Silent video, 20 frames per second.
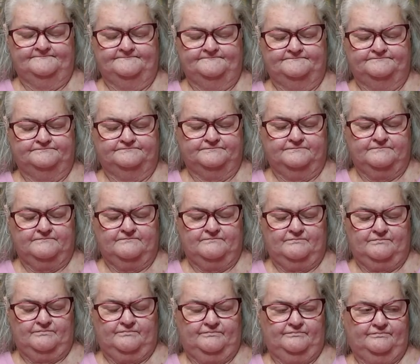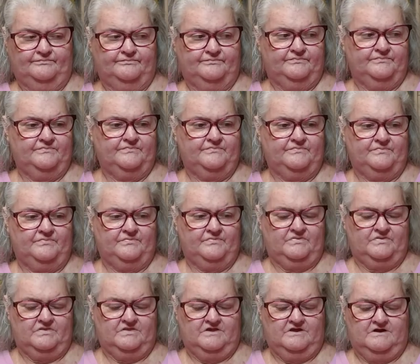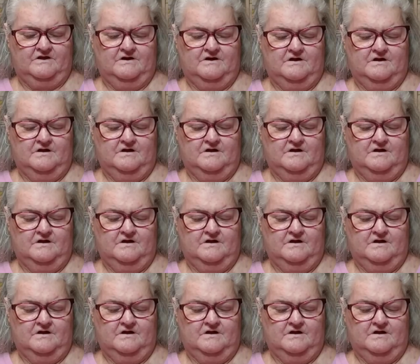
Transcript: Nobody speaks.